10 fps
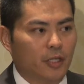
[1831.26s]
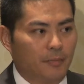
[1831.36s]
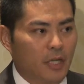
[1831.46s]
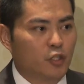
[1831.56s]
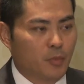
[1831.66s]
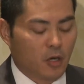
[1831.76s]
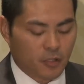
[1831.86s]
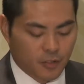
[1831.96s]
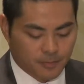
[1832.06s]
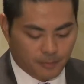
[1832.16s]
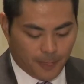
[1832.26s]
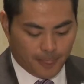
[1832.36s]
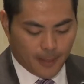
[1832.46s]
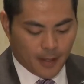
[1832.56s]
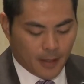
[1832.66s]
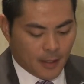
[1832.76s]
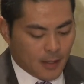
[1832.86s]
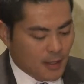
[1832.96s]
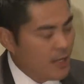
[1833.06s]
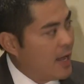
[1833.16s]
and benchmarks.
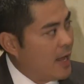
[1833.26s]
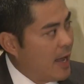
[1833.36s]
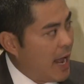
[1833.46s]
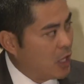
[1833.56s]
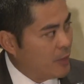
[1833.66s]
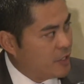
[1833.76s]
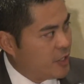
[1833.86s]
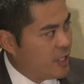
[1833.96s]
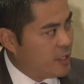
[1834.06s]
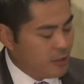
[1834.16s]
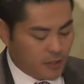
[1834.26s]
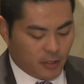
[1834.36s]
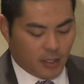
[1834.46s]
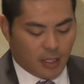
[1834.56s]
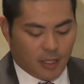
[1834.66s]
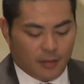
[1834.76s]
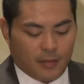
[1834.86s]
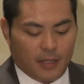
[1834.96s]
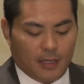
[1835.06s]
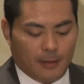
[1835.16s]
Element D
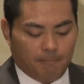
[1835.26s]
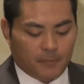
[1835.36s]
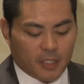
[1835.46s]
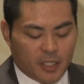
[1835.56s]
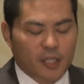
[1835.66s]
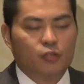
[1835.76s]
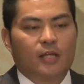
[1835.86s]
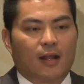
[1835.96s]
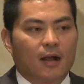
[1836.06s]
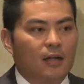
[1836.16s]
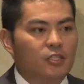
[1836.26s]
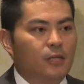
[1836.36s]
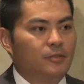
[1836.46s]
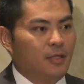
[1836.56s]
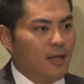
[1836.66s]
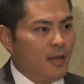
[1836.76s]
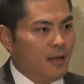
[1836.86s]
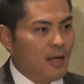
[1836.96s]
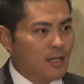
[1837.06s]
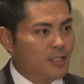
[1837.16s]
continues that
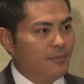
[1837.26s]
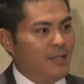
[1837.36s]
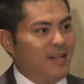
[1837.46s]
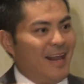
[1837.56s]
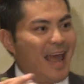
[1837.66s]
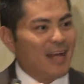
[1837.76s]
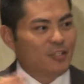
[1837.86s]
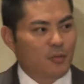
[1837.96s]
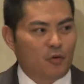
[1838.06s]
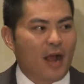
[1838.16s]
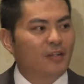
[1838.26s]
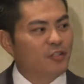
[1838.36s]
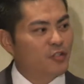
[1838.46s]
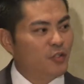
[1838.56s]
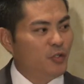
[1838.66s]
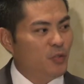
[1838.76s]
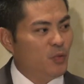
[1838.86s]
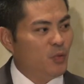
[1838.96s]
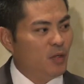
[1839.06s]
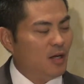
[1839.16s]
concept and then asks the practice
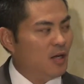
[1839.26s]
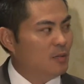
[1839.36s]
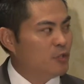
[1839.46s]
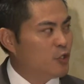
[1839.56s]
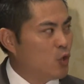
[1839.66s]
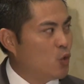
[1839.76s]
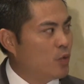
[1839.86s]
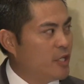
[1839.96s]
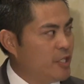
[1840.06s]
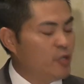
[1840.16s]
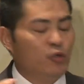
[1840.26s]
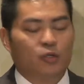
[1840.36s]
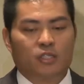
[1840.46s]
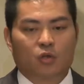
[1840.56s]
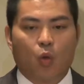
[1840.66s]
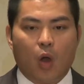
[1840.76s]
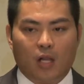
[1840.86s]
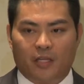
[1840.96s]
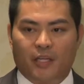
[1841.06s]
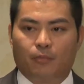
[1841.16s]
to show continuous
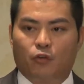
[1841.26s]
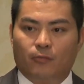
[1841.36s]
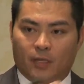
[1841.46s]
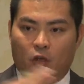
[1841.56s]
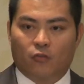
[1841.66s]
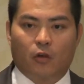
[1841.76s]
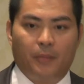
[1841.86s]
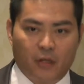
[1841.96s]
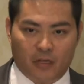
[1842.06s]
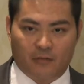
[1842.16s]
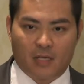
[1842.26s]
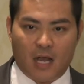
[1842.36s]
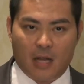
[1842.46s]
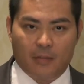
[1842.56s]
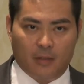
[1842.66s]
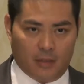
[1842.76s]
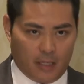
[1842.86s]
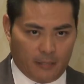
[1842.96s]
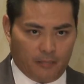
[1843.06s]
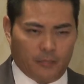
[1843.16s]
quality improvement over a period of time, and
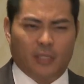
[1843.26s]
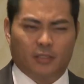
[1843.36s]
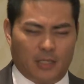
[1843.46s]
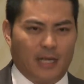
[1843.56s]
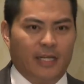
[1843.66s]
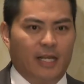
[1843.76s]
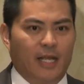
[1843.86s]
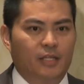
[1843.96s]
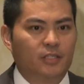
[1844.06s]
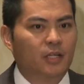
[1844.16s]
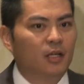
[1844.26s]
that's 90 days.